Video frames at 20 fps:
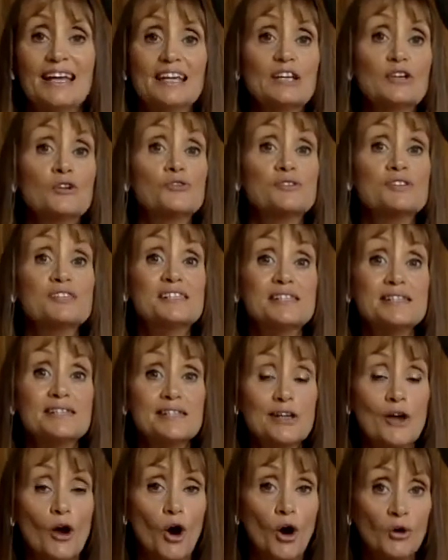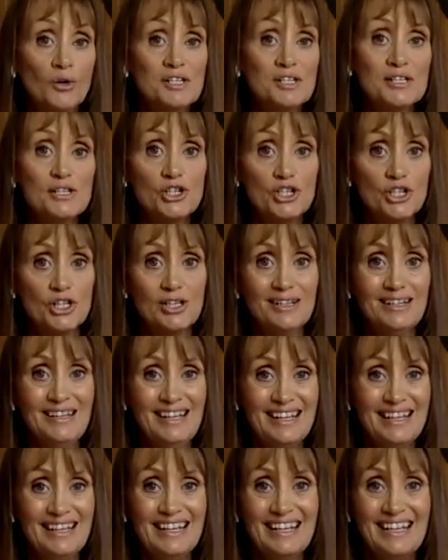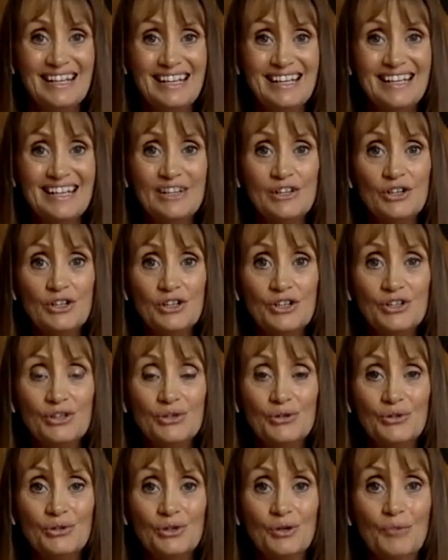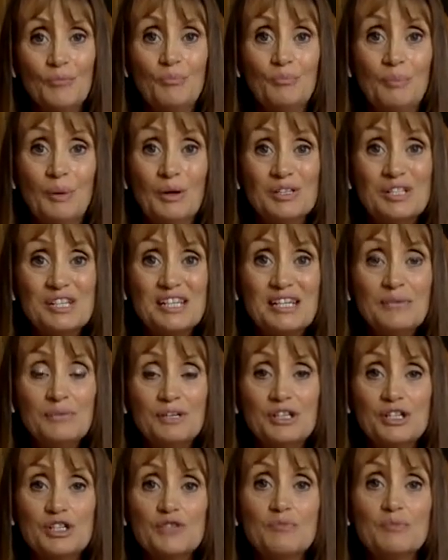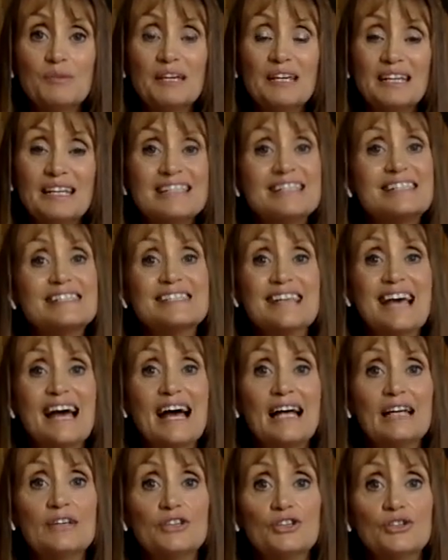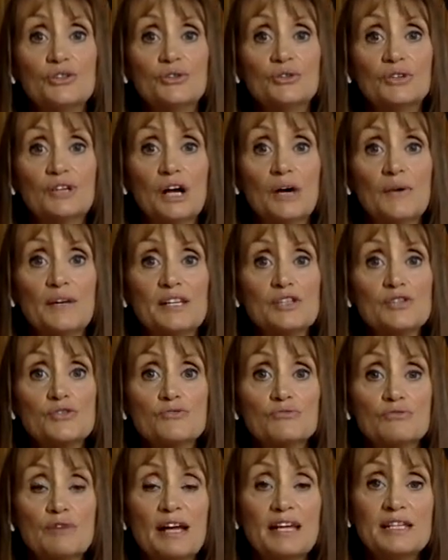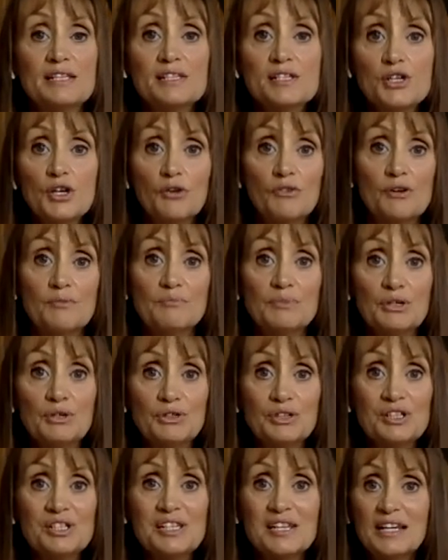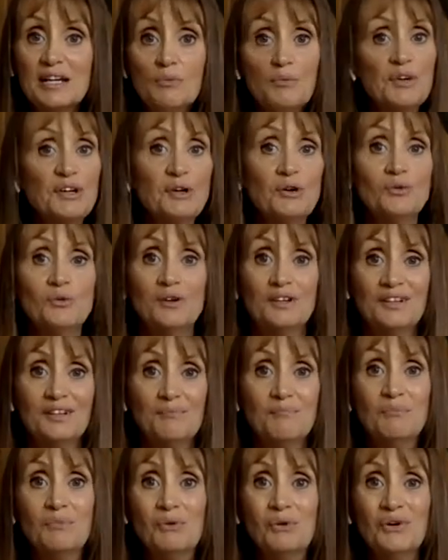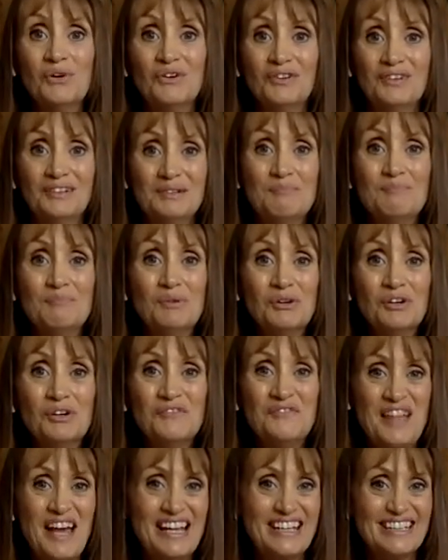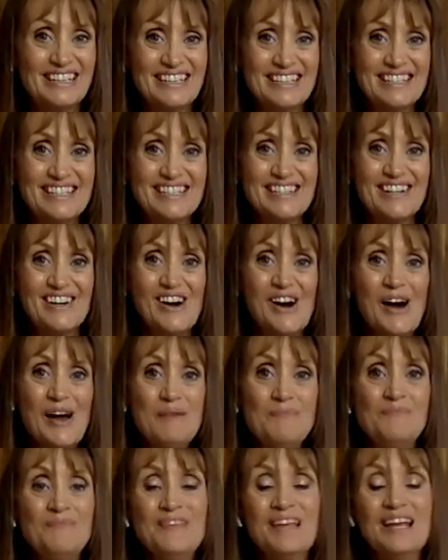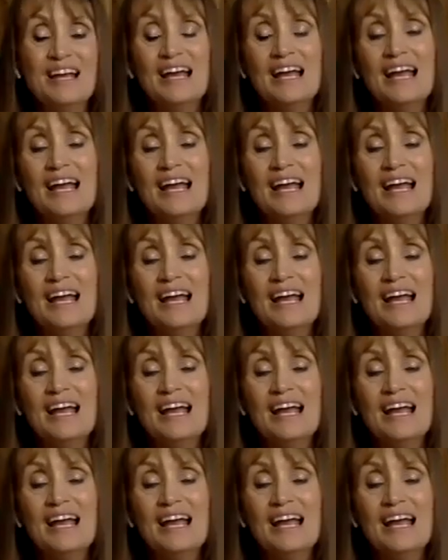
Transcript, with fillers: it increases the oxygen in your body, which means that you're going to raise your immunity, and we all want more, more of that at this time.